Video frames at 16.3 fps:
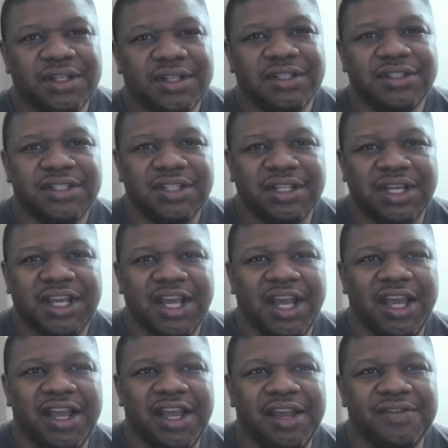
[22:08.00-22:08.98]
to the
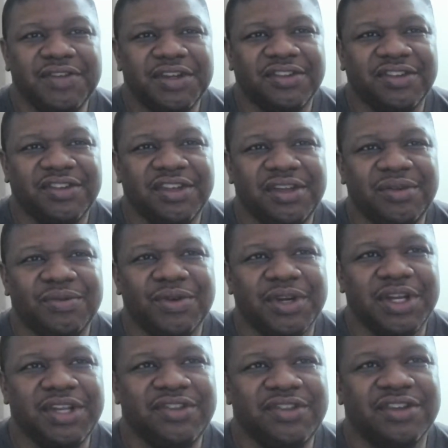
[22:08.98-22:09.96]
cave and the scene
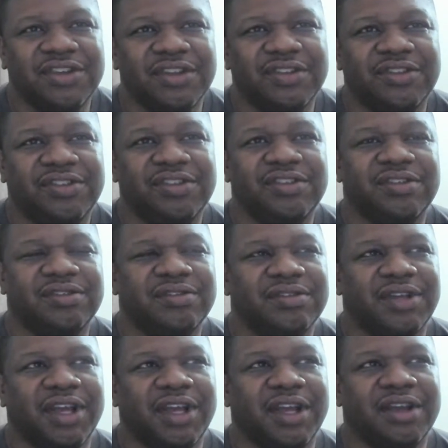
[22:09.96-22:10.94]
where he's just
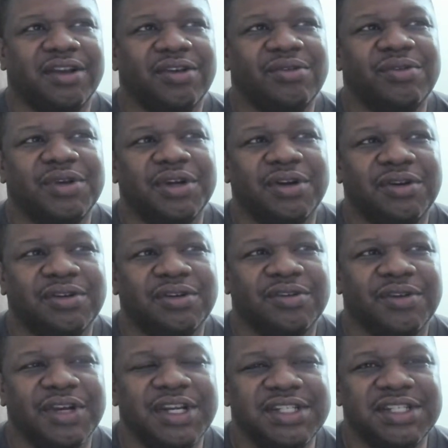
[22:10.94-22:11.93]
like going all
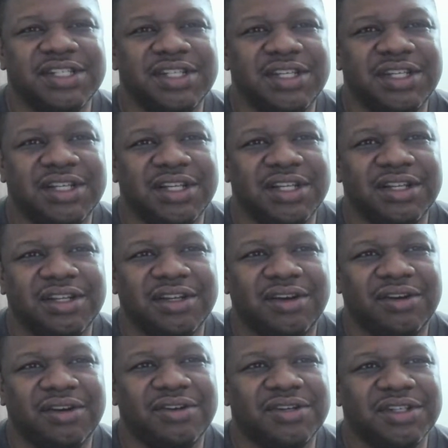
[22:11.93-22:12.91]
crazy and
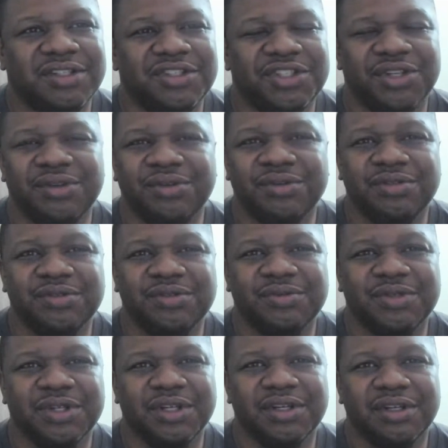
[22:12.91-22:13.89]
all the jokes
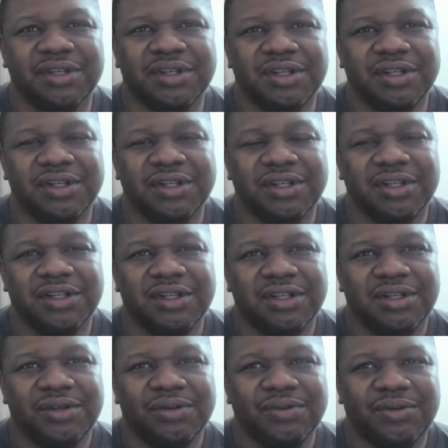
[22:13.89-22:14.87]
where
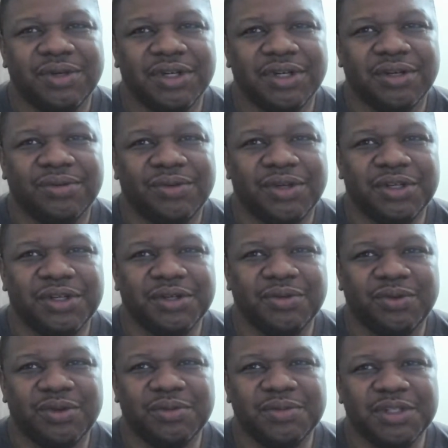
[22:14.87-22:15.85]

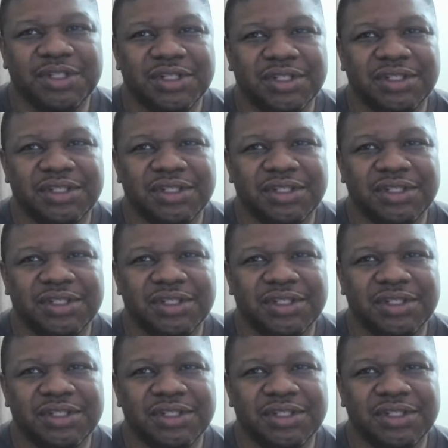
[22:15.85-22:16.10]
Aquaman